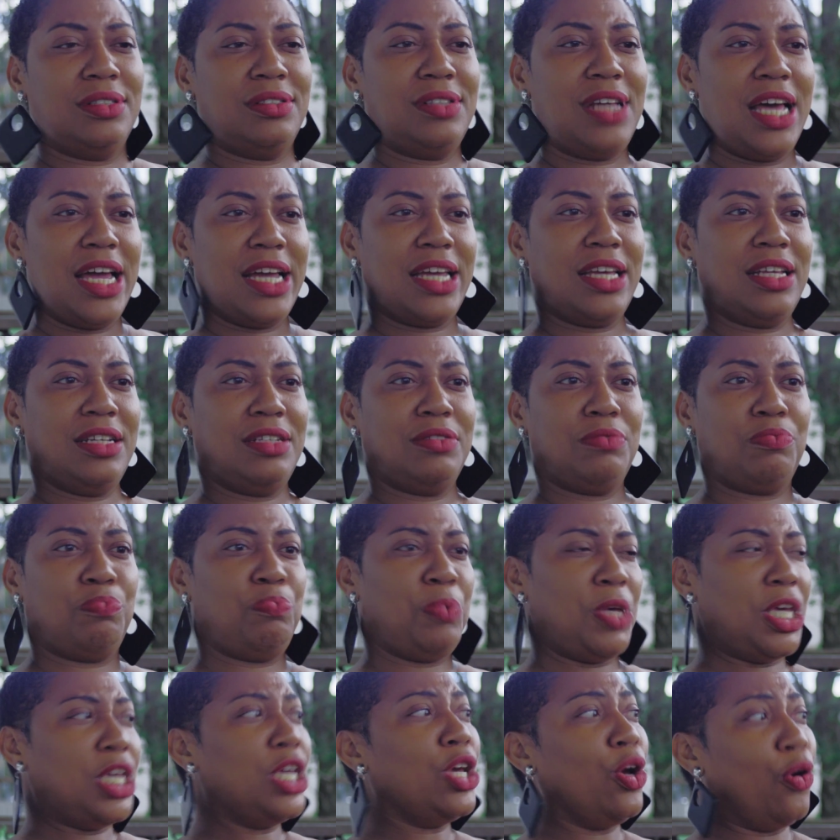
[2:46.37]
I could
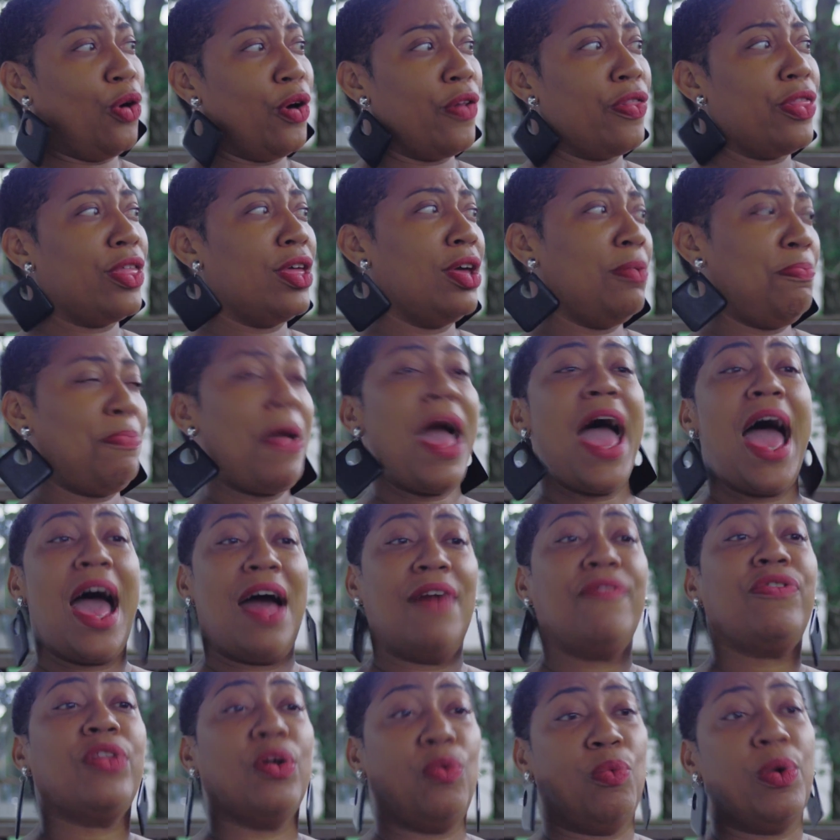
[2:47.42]
be on the
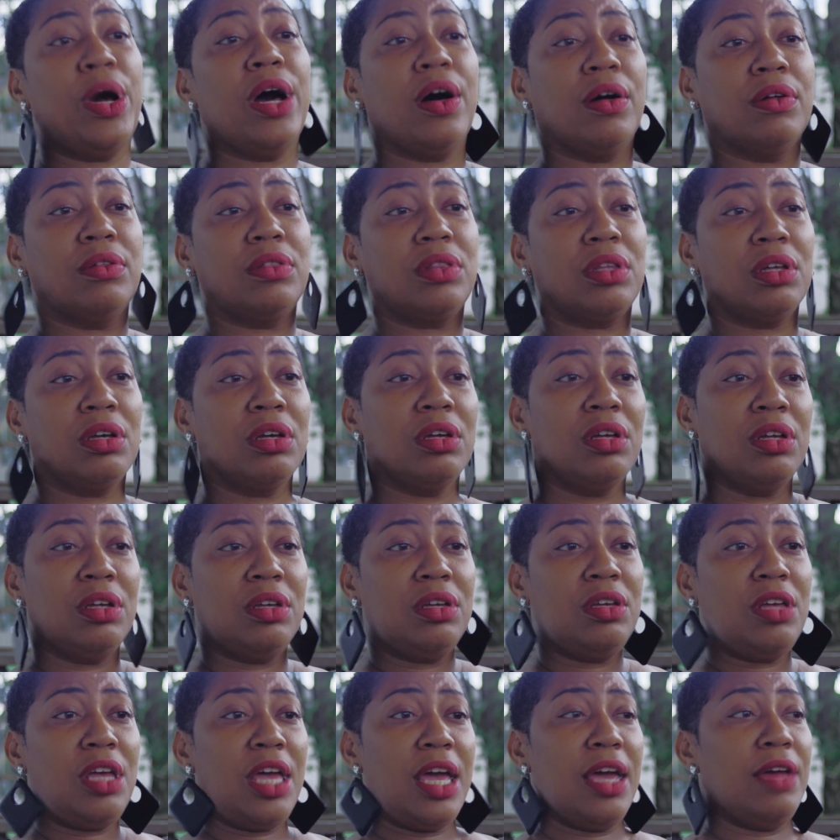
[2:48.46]
path to wealth,
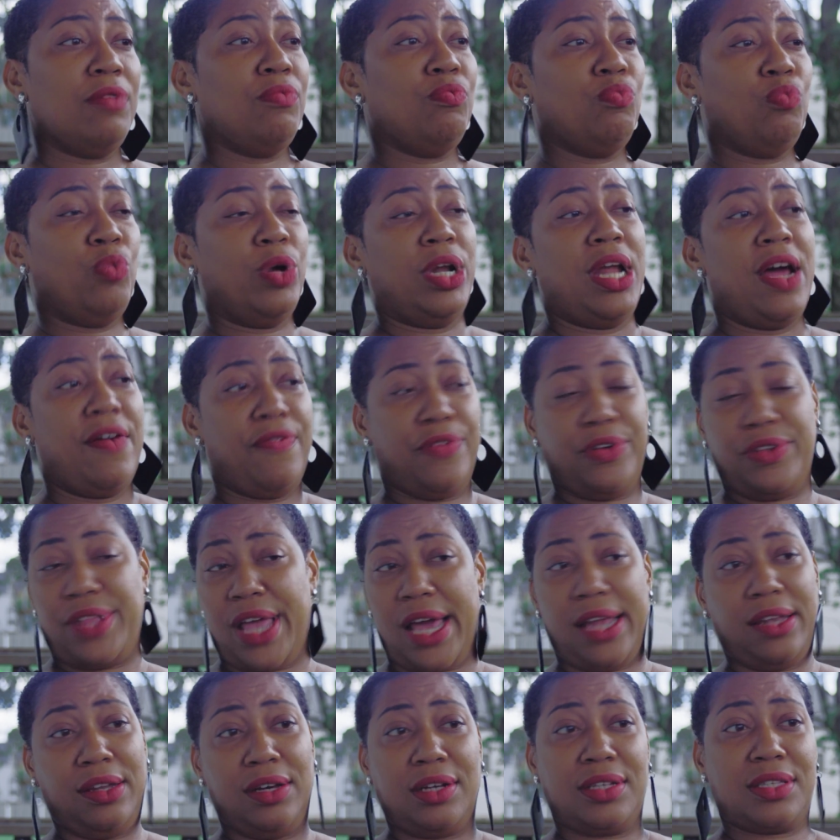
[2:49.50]
and whatever
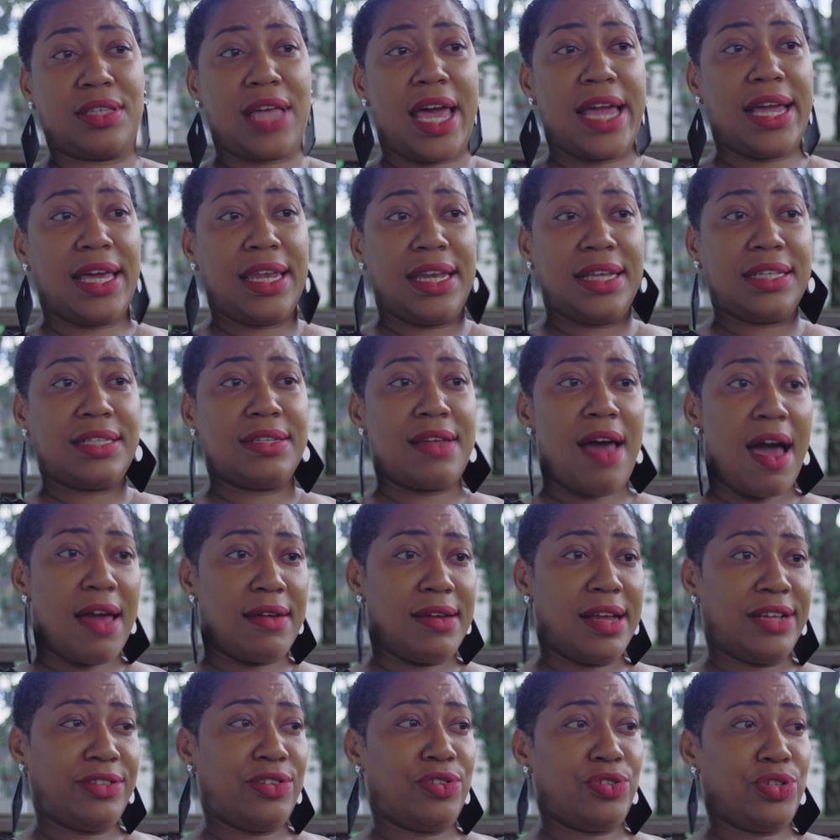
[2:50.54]
that looks like. And it's not
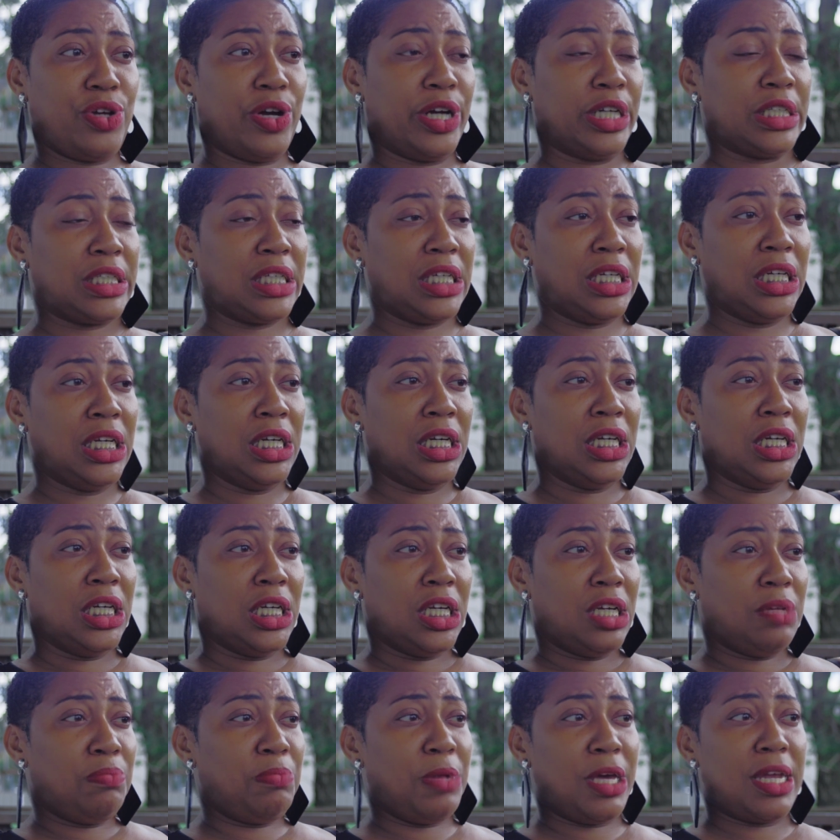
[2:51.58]
necessarily
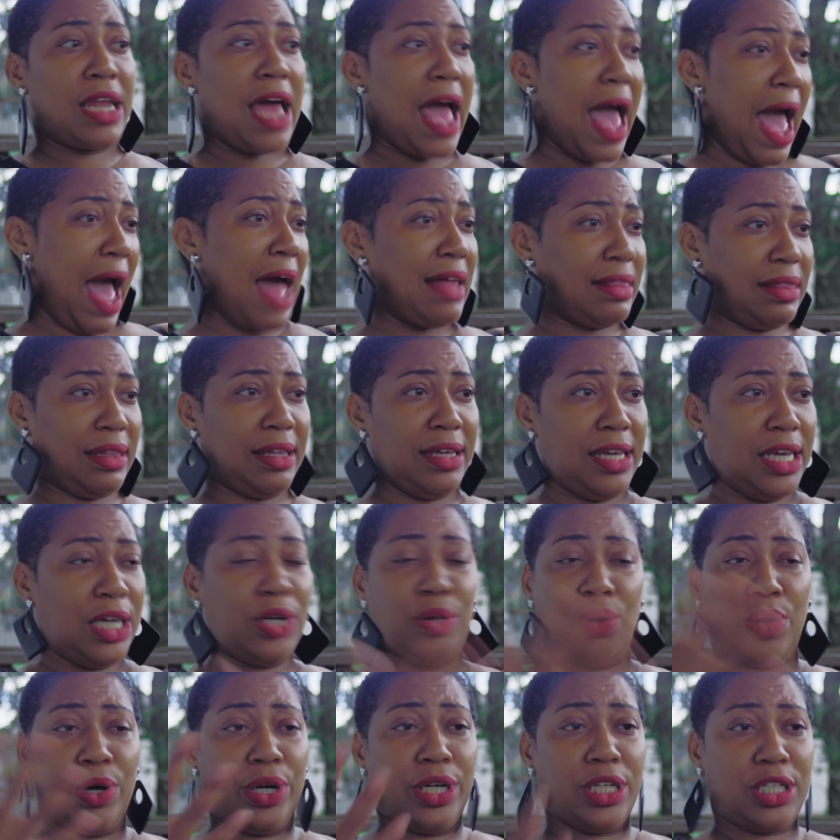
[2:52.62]
being an athlete
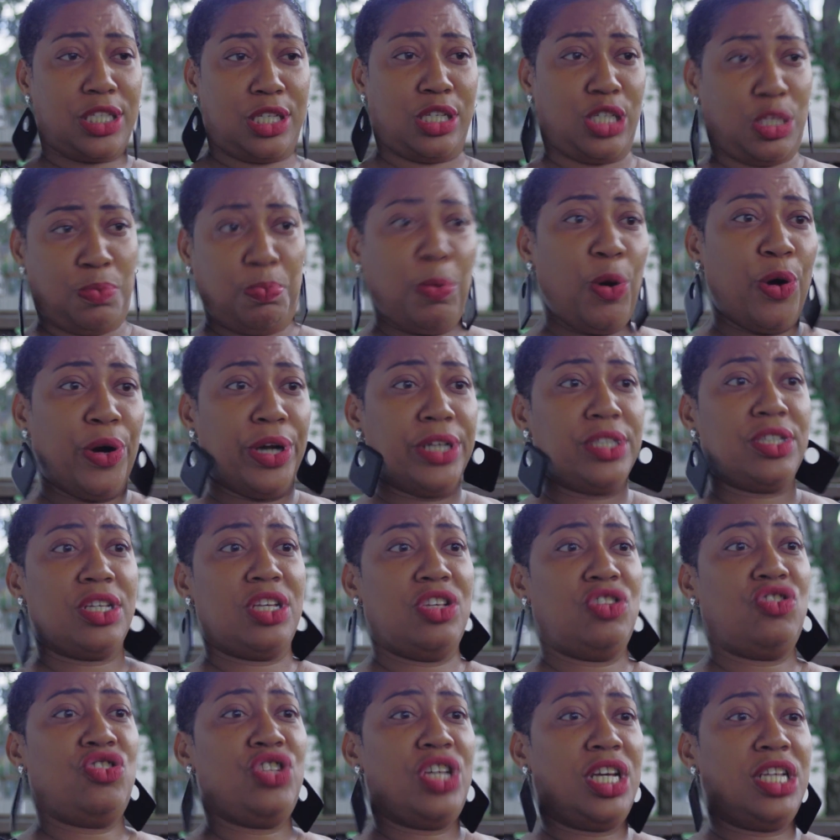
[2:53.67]
or into sports,
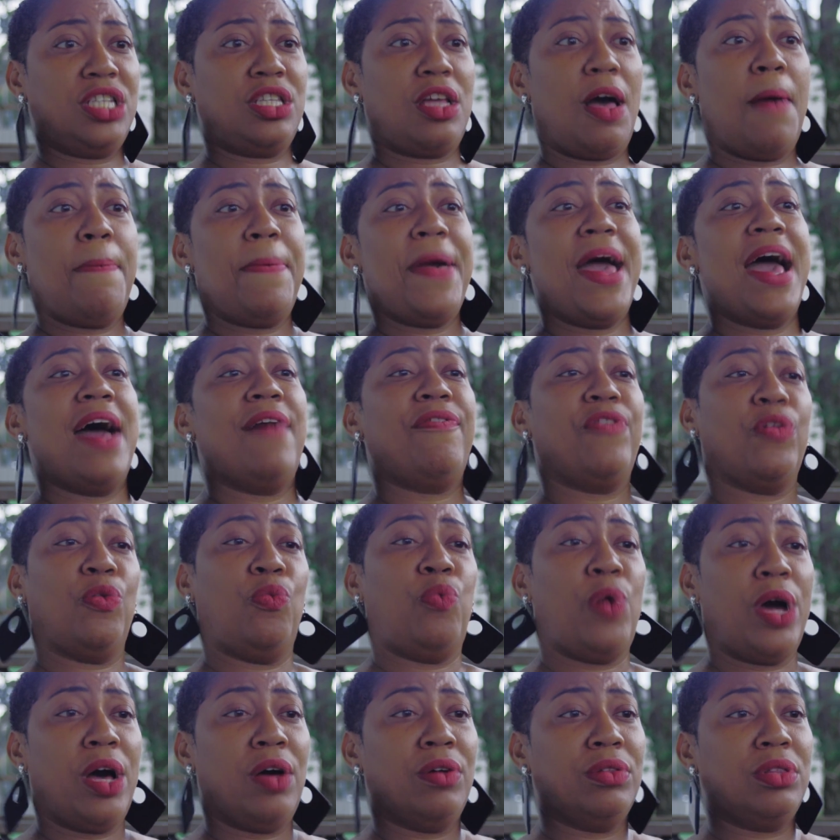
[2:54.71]
it's just a path of
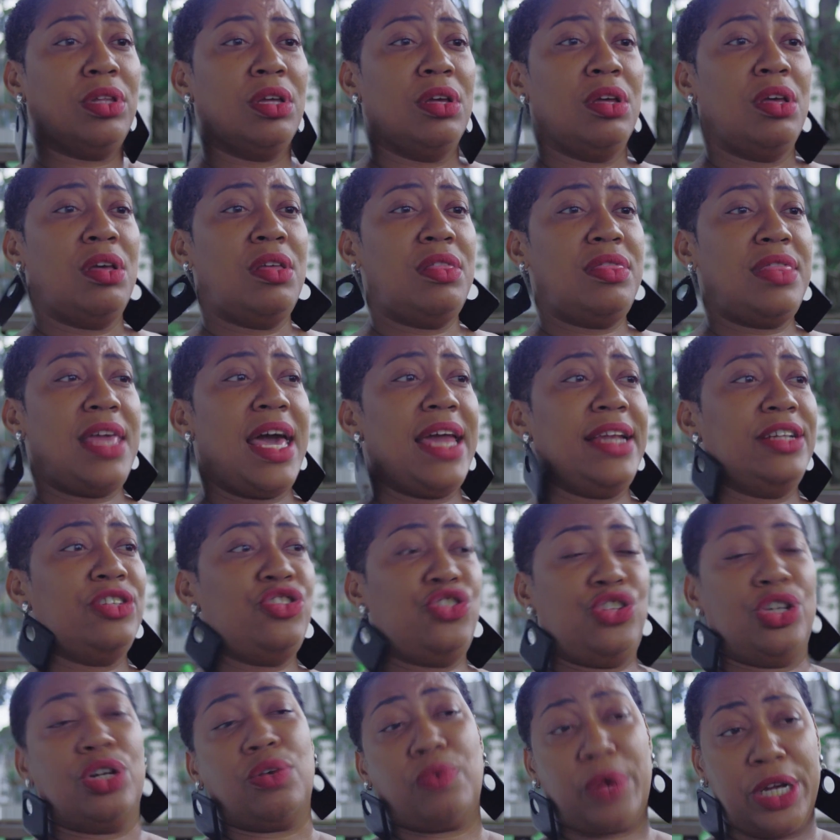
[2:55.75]
wealth that is
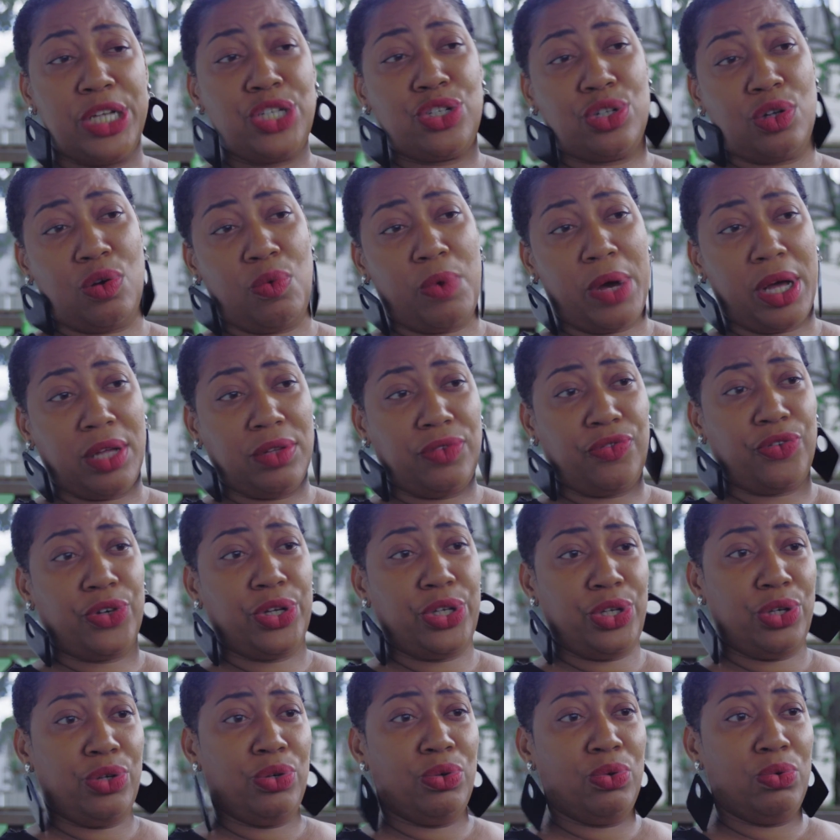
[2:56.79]
generational wealth for
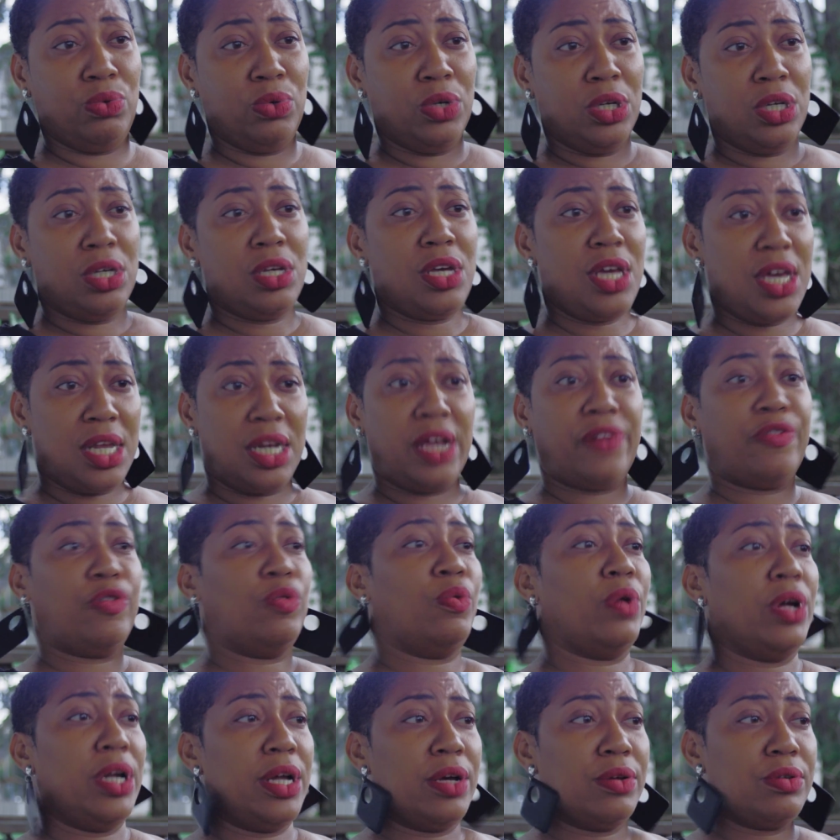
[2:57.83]
you and
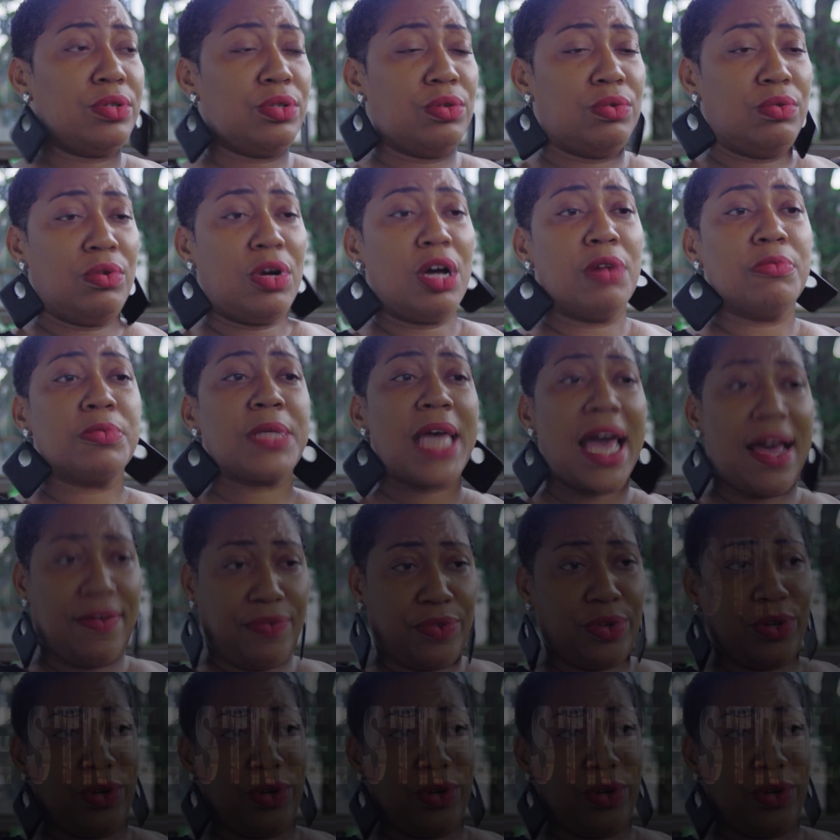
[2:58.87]
everyone else who comes after